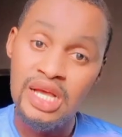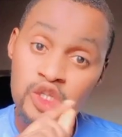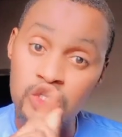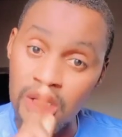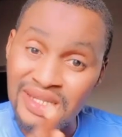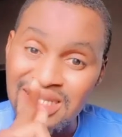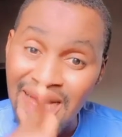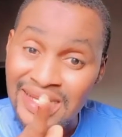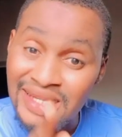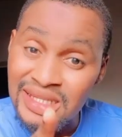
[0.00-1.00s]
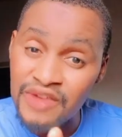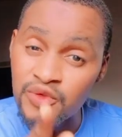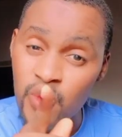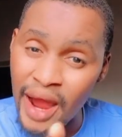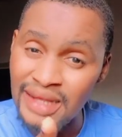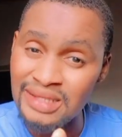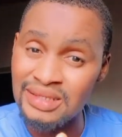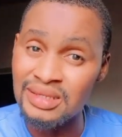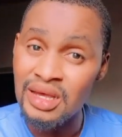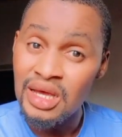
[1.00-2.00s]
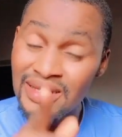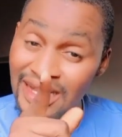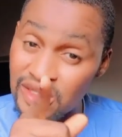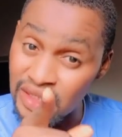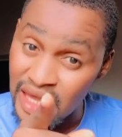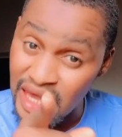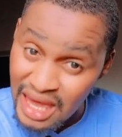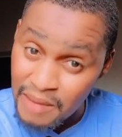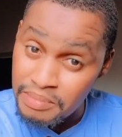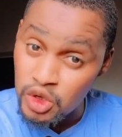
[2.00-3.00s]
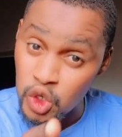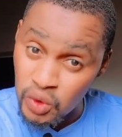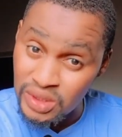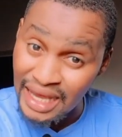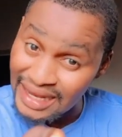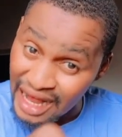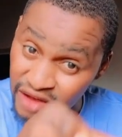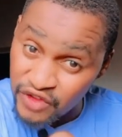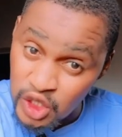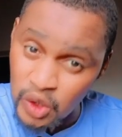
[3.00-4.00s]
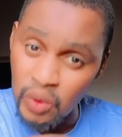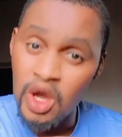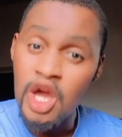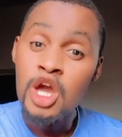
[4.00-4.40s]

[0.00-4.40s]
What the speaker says: Such sensitive words that he used in that video